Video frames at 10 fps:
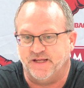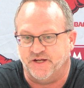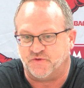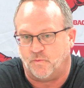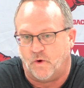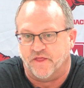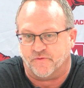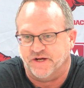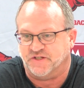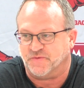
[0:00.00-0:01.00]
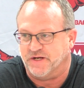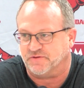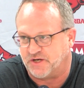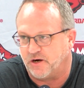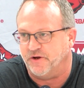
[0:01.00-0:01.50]
is one of the reasons we
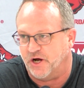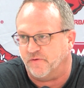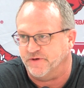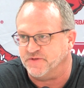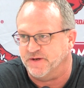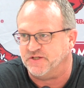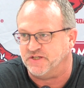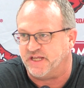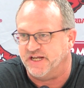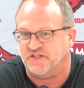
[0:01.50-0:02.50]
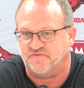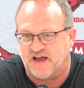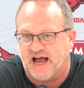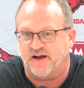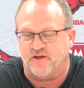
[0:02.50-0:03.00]
don't turn it over as much. The kids
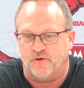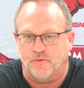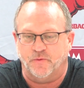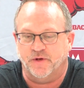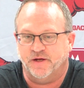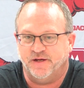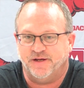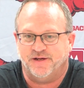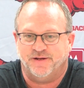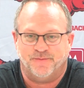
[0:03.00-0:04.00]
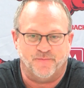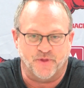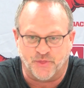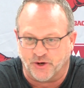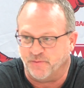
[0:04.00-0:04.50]
value
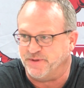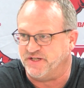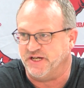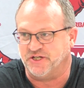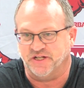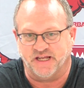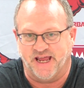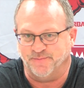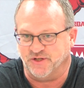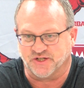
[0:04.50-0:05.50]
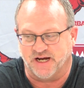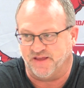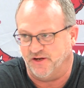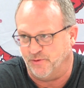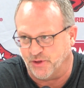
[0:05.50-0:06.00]
the third possession in the game just like
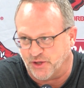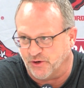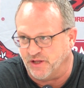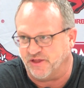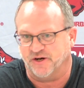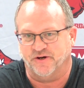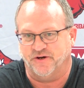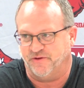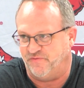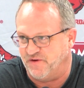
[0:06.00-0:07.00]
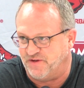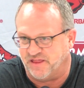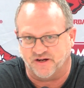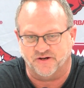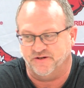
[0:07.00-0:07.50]
they do the 33rd or the
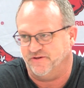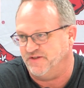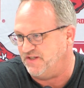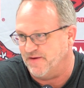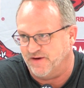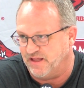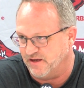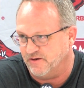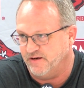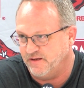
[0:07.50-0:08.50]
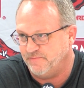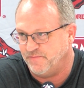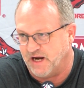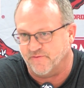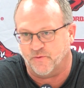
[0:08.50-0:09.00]
53rd or the 73rd.
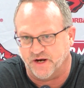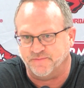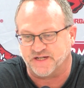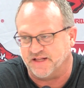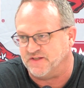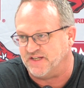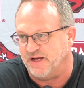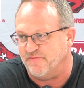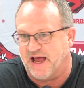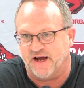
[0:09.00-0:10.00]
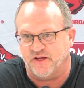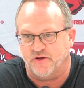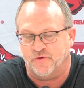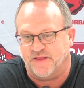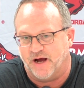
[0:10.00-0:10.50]
Every one of them's got the same
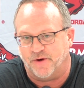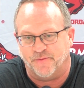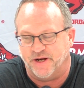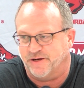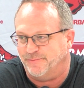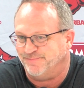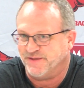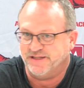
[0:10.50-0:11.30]
value, and that way we don't